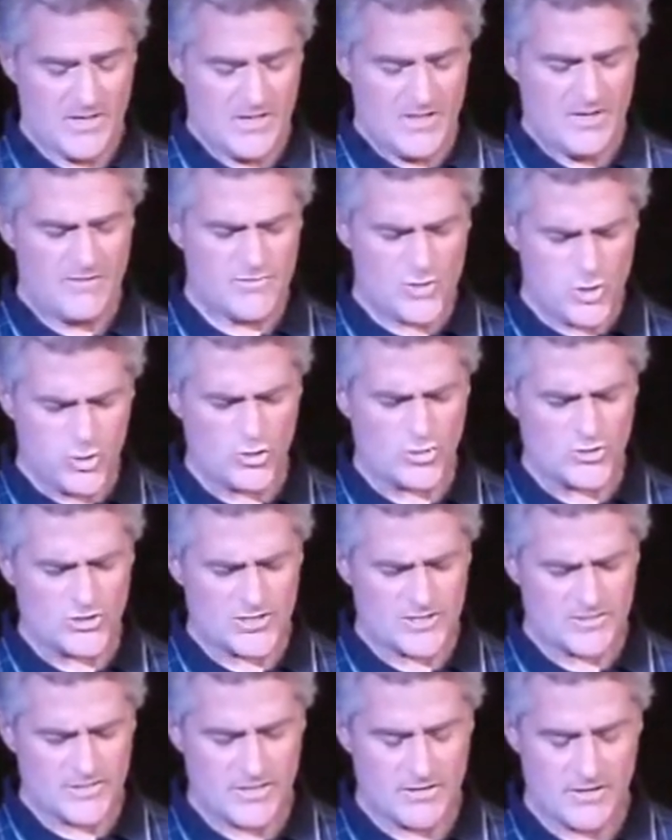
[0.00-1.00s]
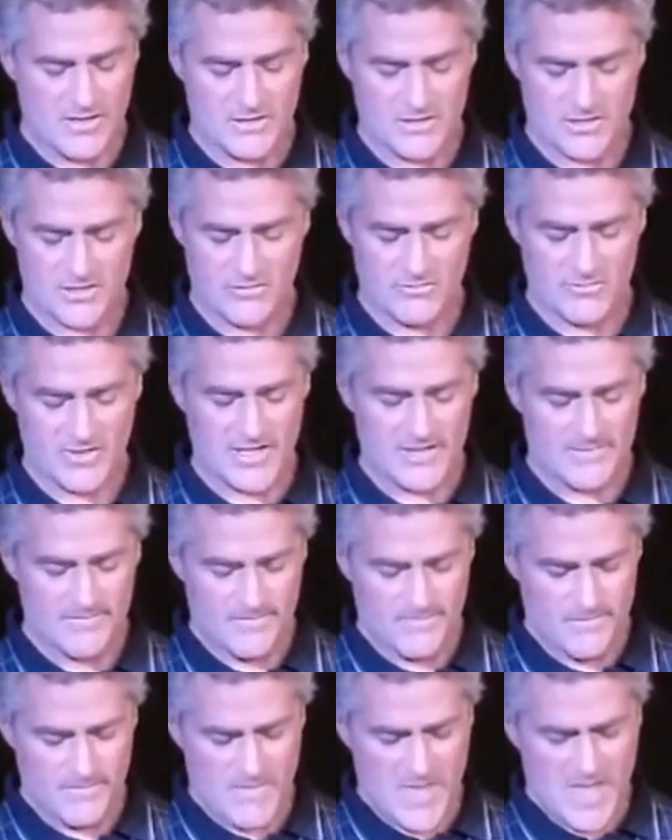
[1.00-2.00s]
"Of course," Carruthers agreed.
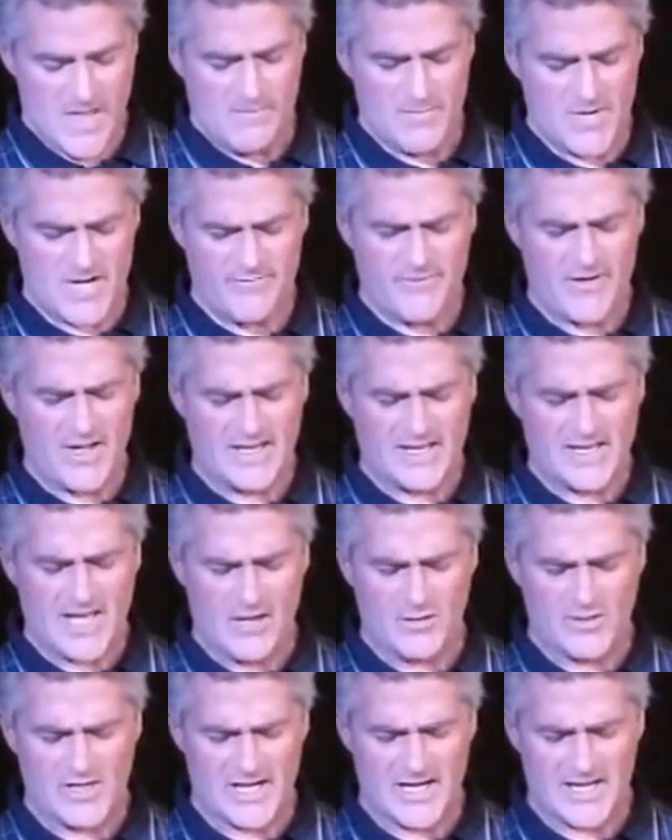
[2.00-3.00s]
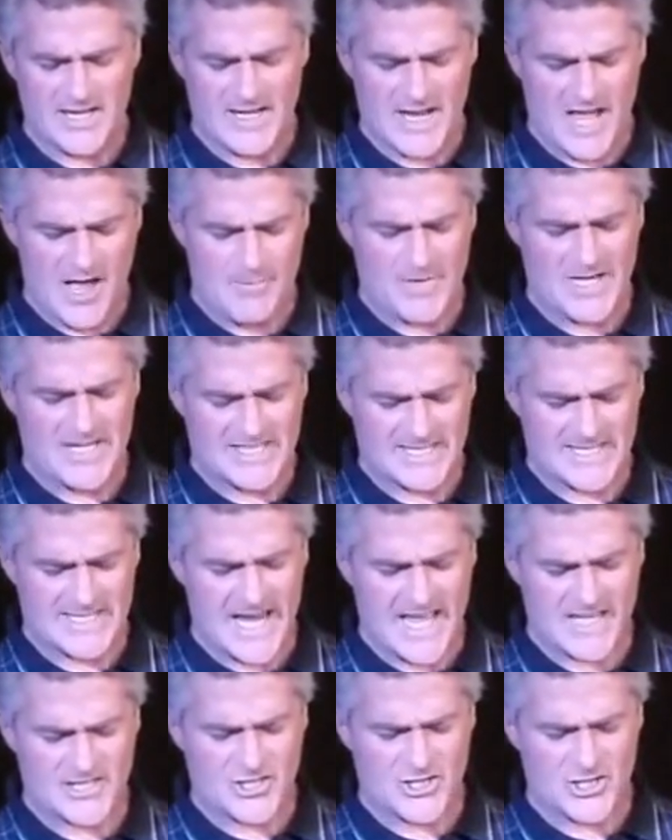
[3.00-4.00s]
"But if I calculated how many
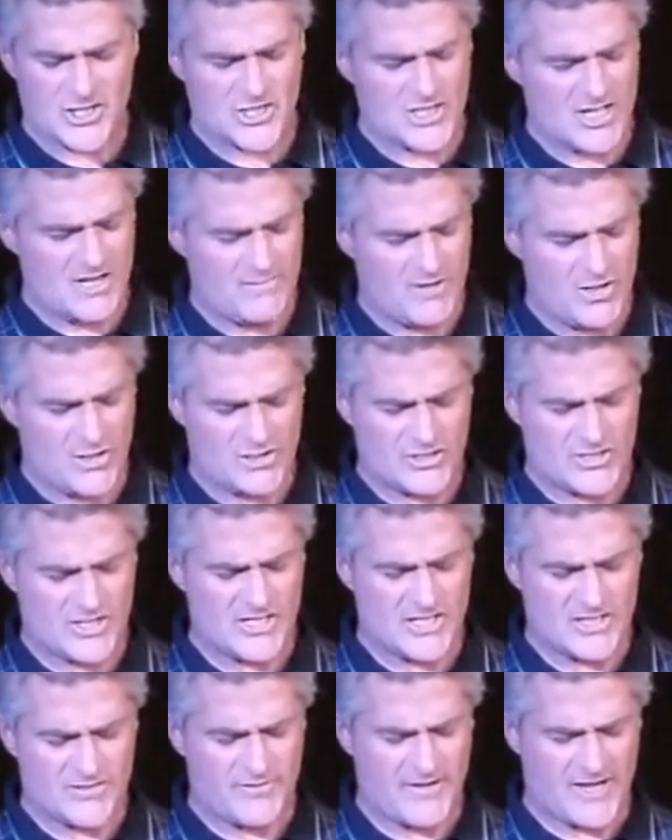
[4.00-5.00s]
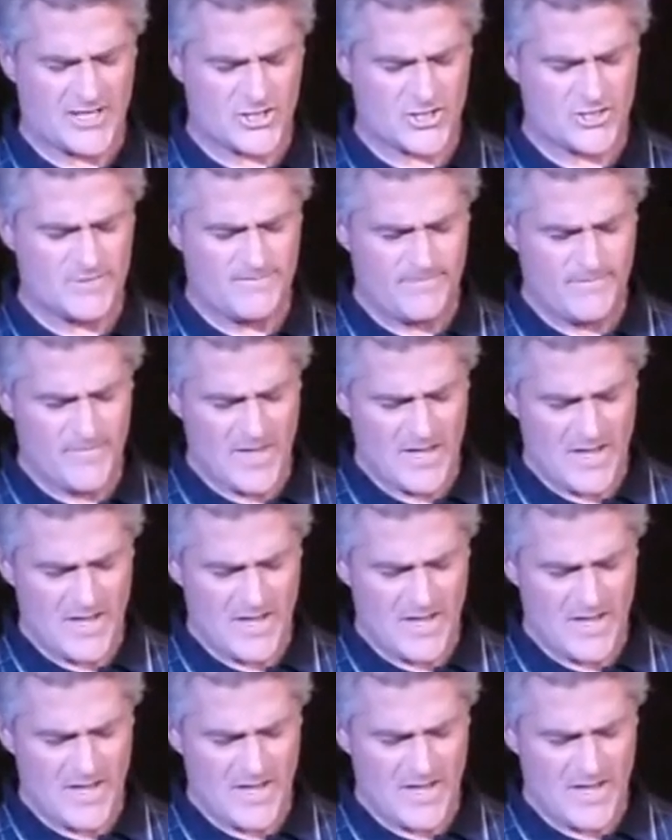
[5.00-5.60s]
slazengers I've lost in this fashion,